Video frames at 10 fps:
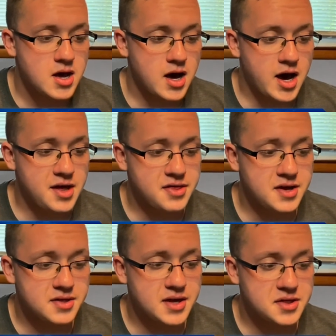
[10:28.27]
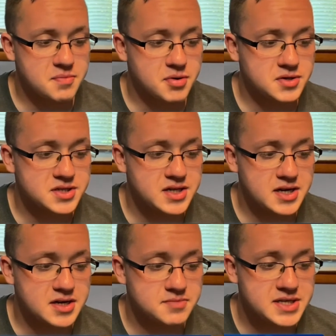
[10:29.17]
I think that the person that
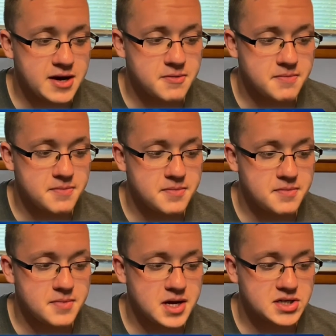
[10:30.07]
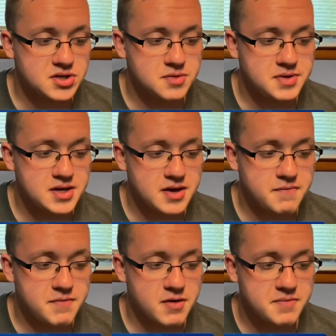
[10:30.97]
comes out is going to be a
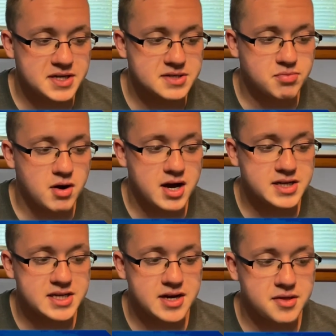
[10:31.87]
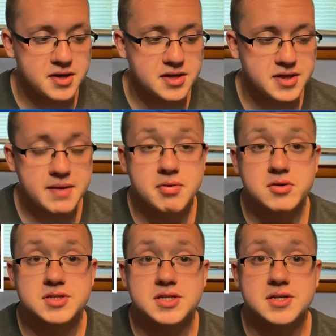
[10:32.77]
very big surprise, and I think that that
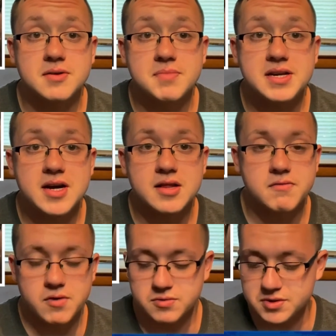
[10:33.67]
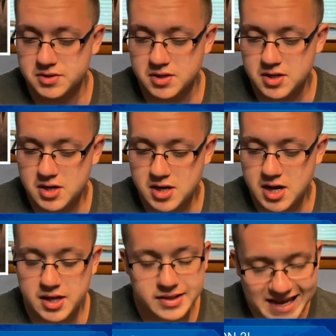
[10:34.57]
person is going to beat Nyla Rose.
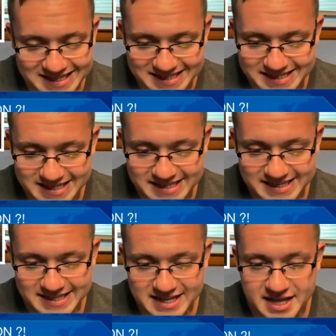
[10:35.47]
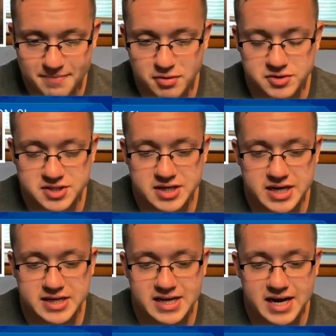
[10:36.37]
Unless that person
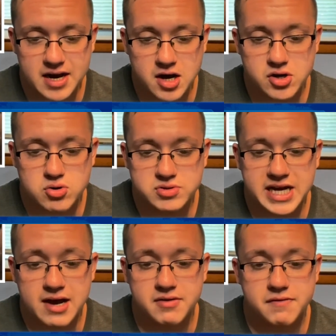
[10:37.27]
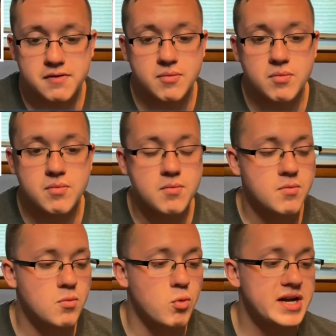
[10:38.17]
is an unknown talent from
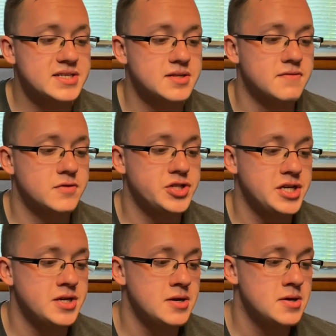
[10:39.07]
West Virginia.